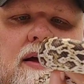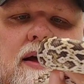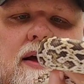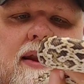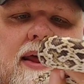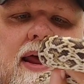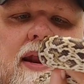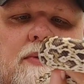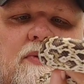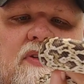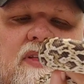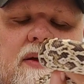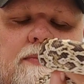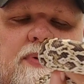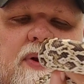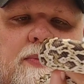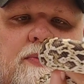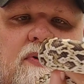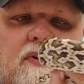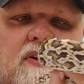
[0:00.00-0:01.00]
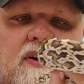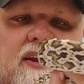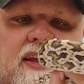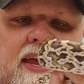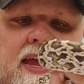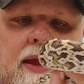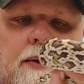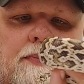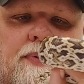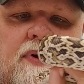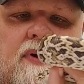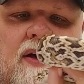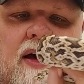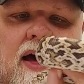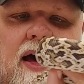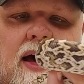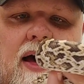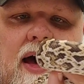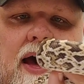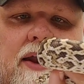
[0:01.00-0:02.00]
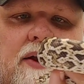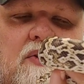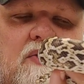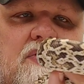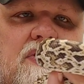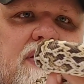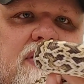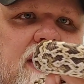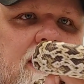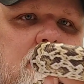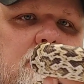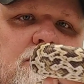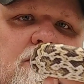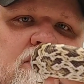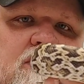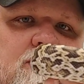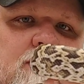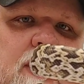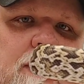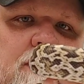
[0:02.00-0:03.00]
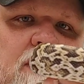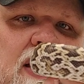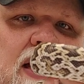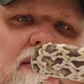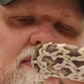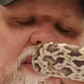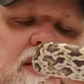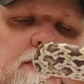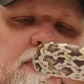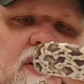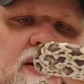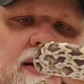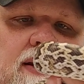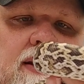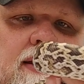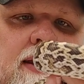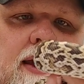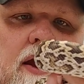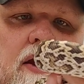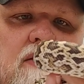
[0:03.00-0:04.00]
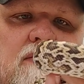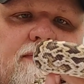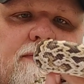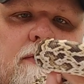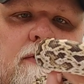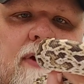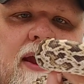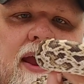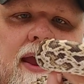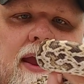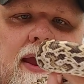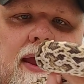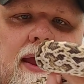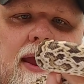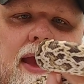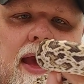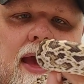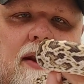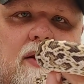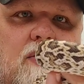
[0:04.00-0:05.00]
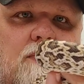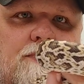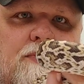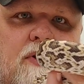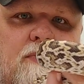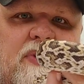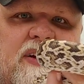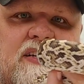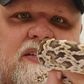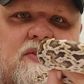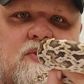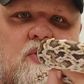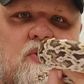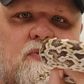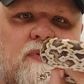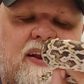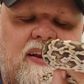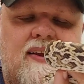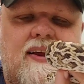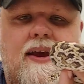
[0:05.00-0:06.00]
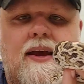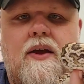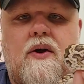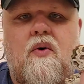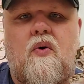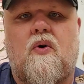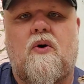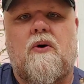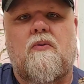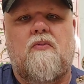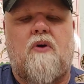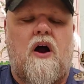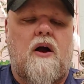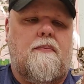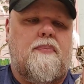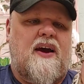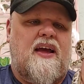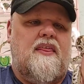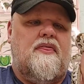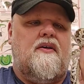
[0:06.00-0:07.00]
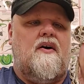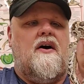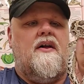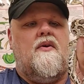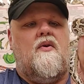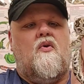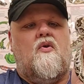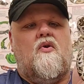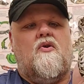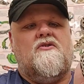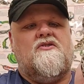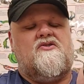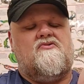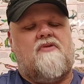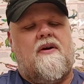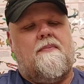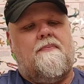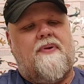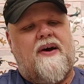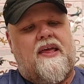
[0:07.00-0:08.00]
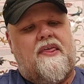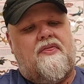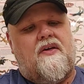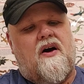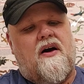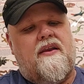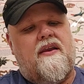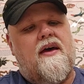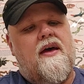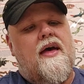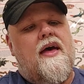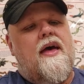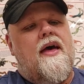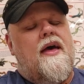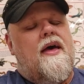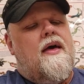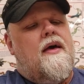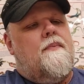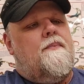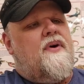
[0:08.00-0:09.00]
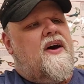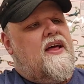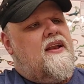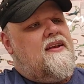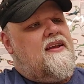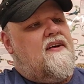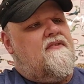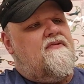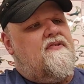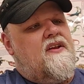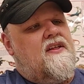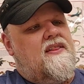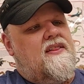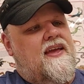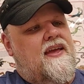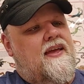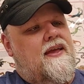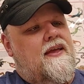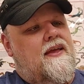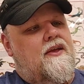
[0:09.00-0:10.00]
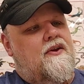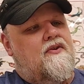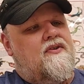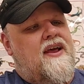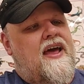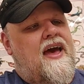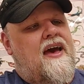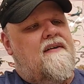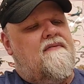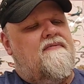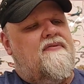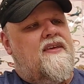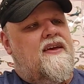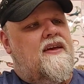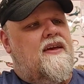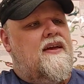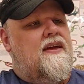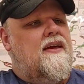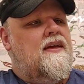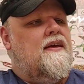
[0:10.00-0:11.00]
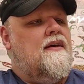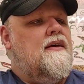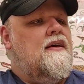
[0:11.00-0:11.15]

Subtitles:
an animal that people could keep. I don't think most people have the ability to care for a adult Burmese or retic or rock python or scrub python, but definitely, to have the